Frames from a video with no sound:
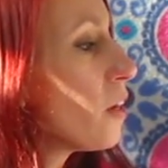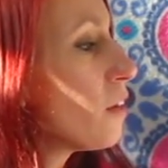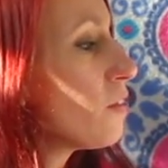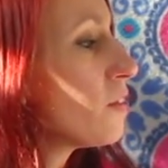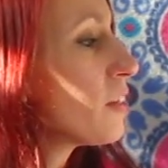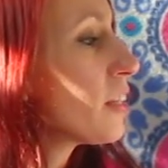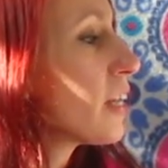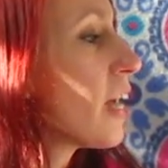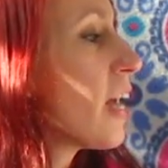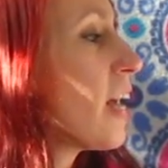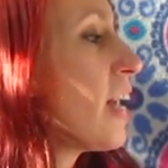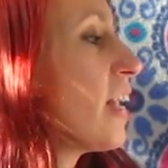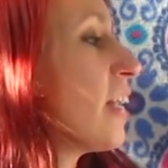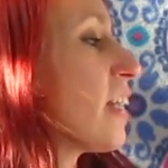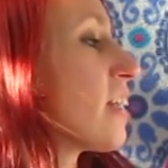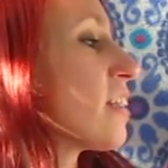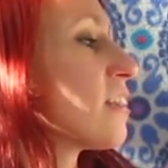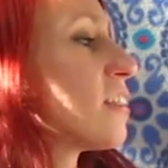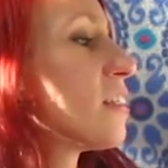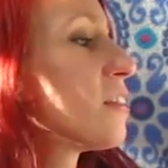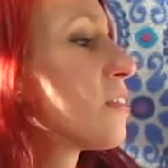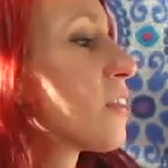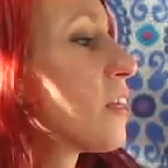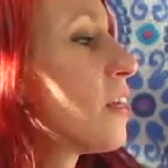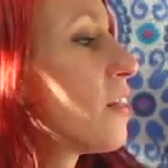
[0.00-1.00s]
of a
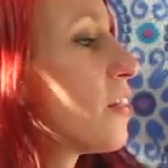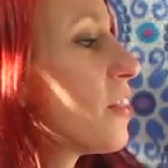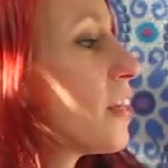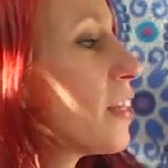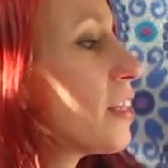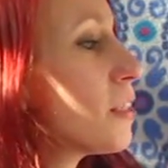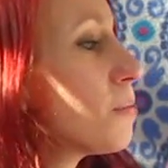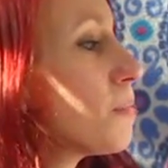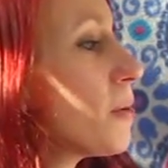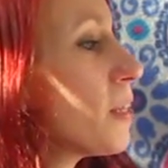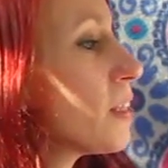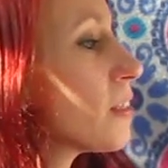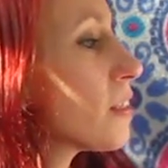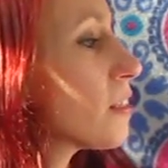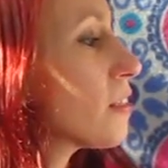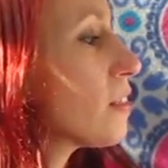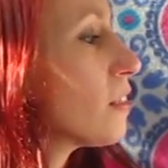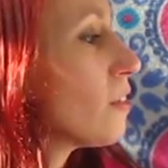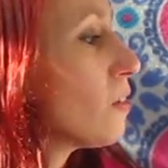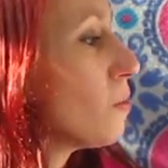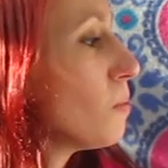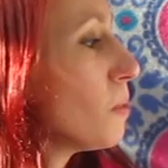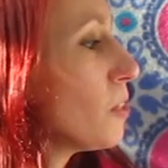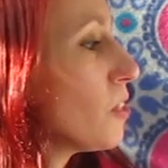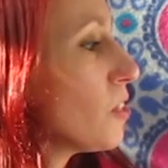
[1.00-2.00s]
kind. They spent
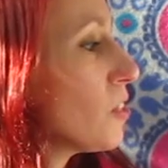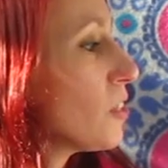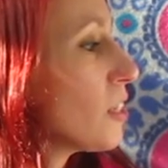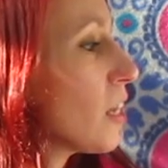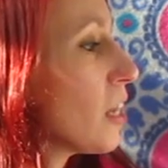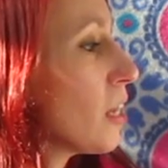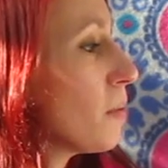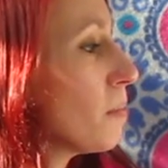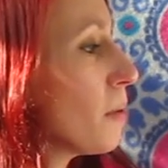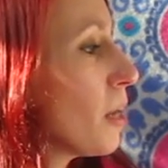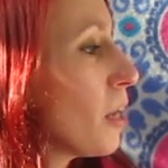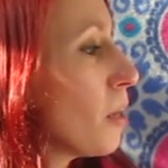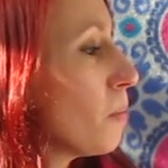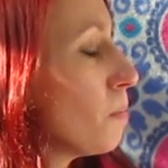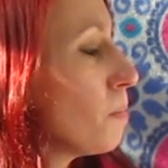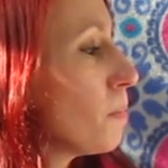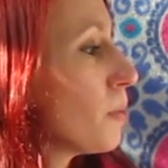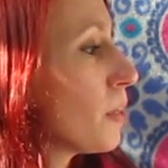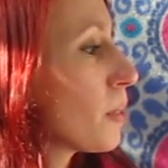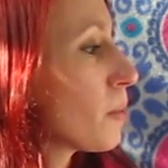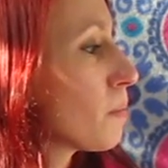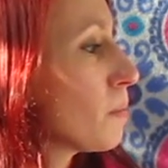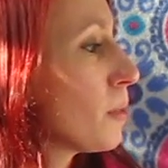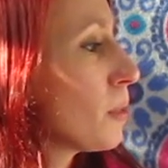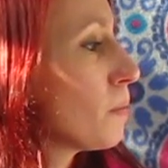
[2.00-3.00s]
so much time
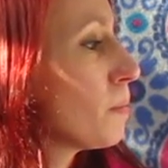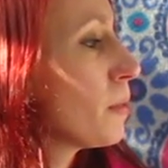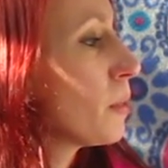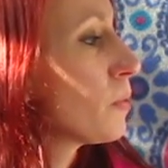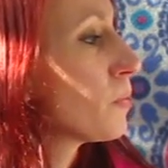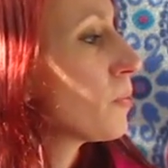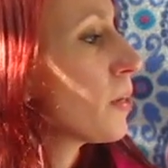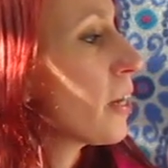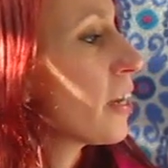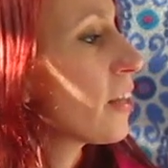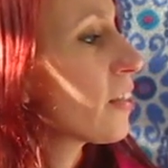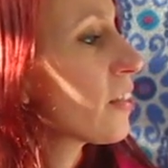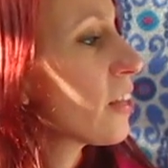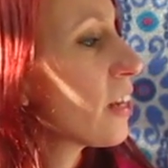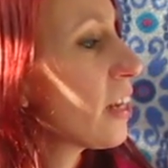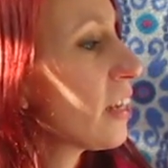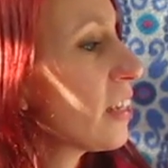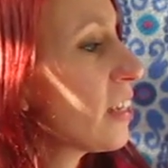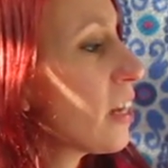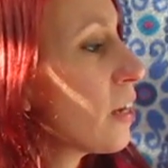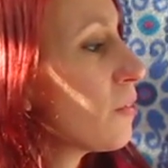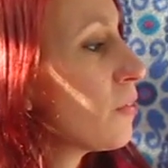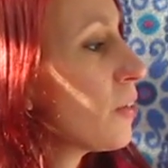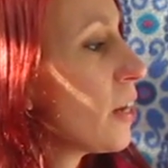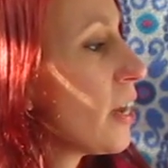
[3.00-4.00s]
helping me be right that I
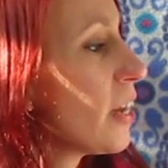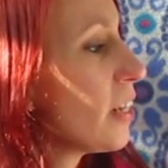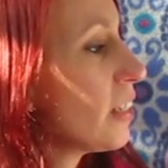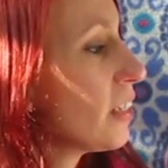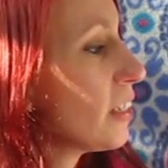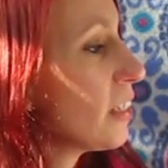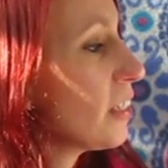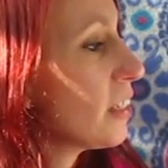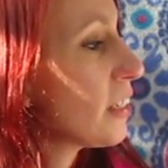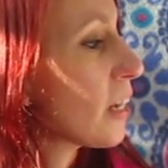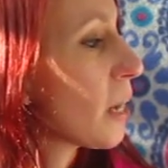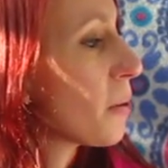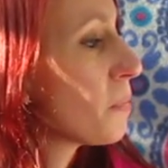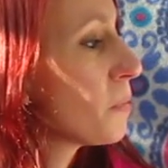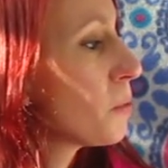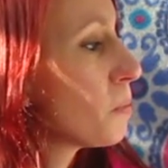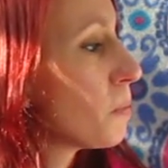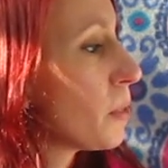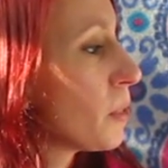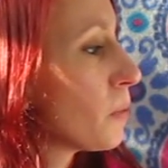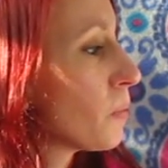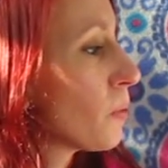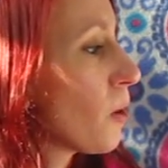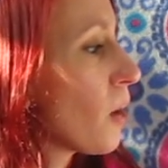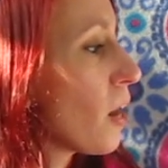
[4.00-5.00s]
never had any time to
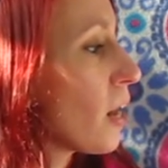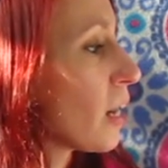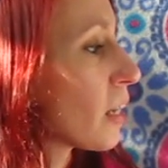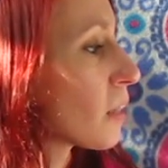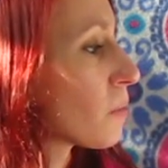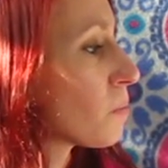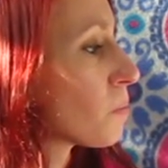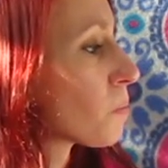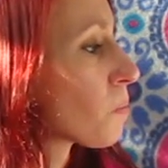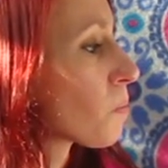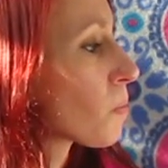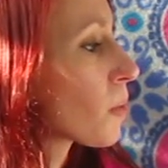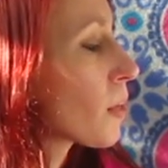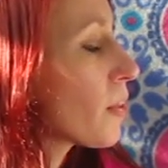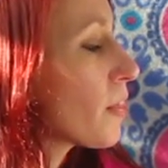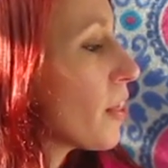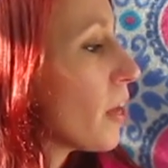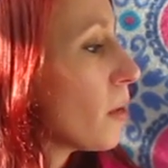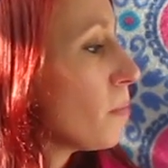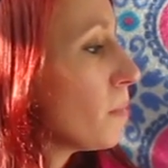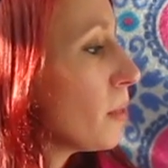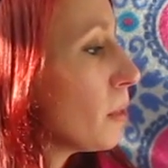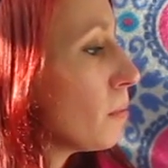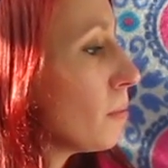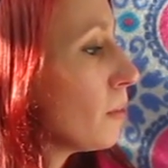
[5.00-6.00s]
be wrong.
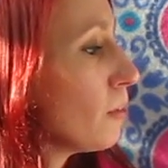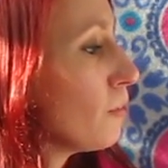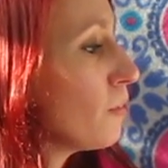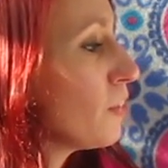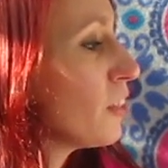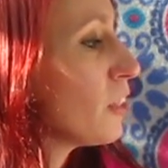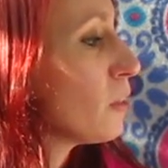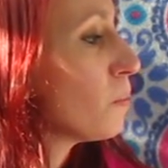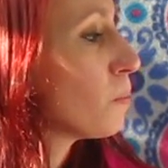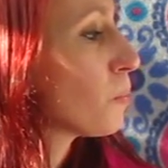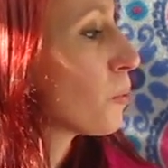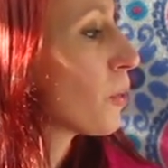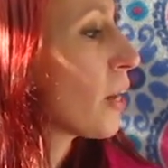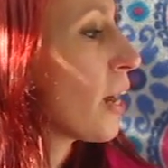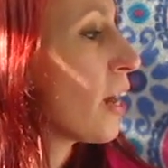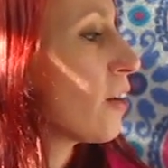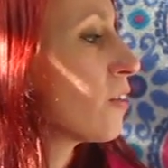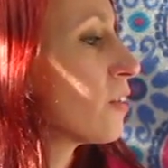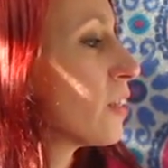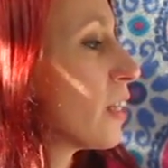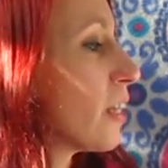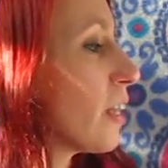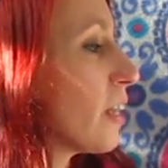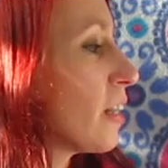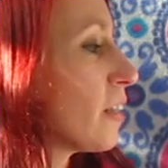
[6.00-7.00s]
That made me feel proud,
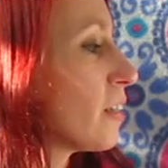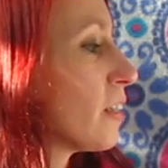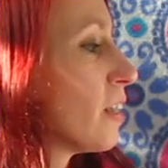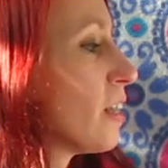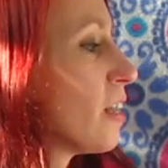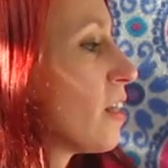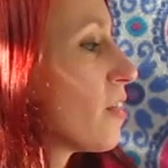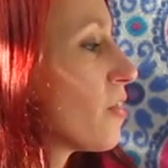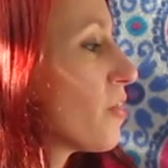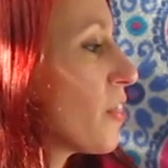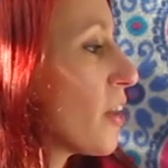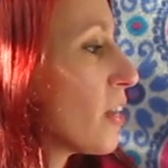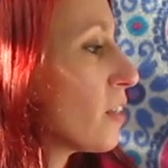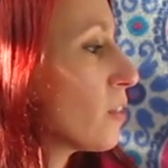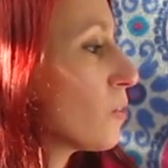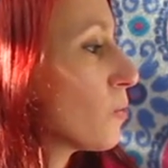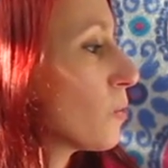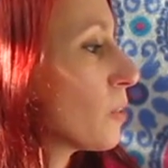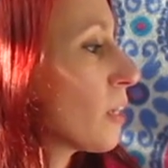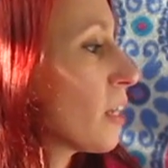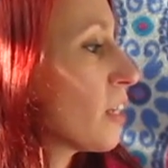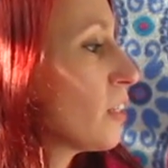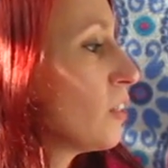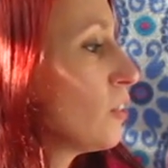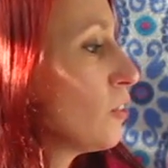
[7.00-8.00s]
and that's
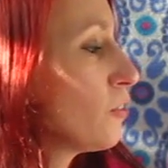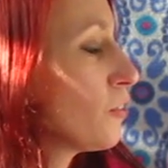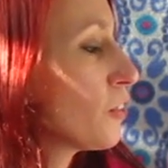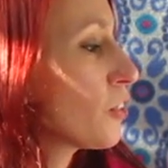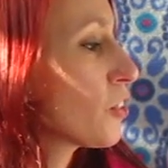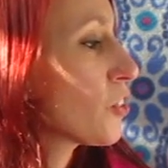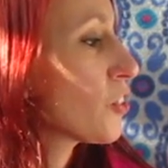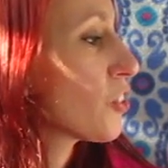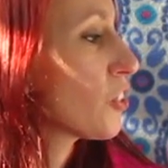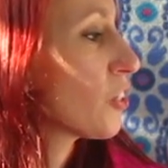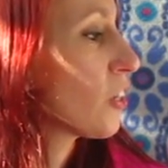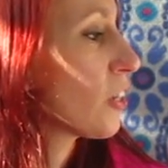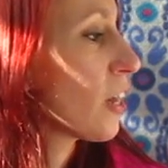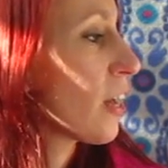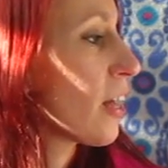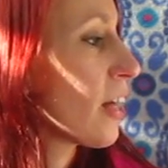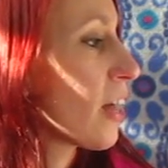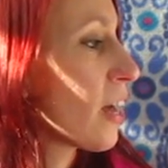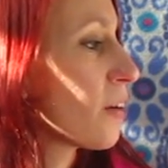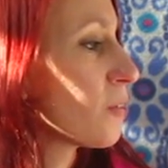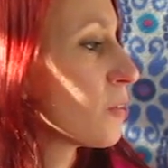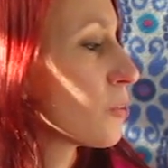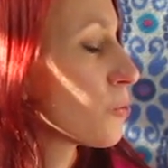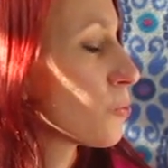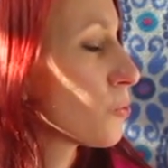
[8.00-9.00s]
when I knew for sure
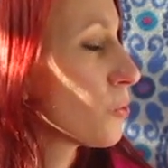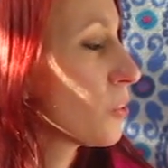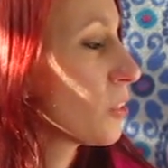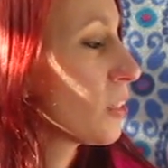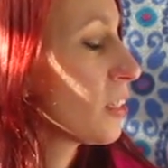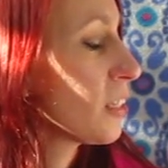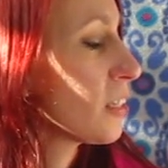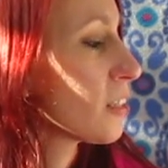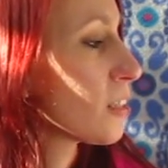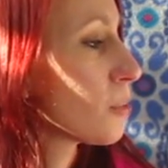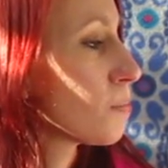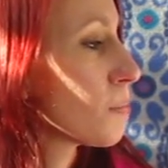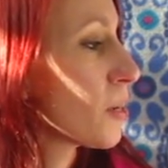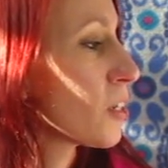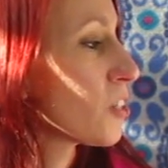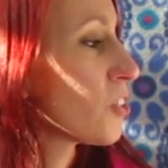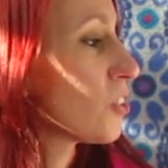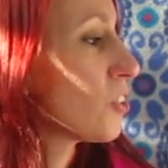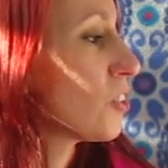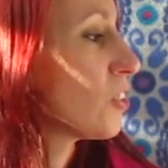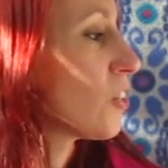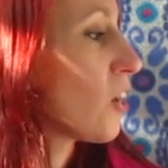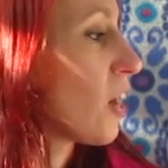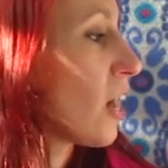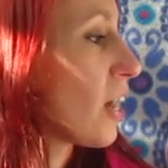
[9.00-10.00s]
I was really a special
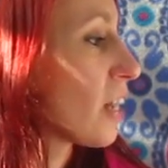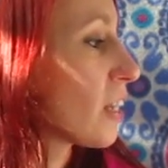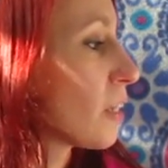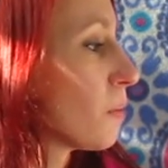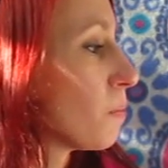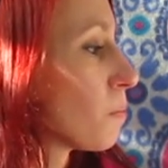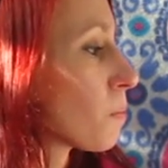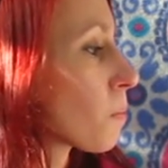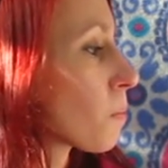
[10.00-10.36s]
dog.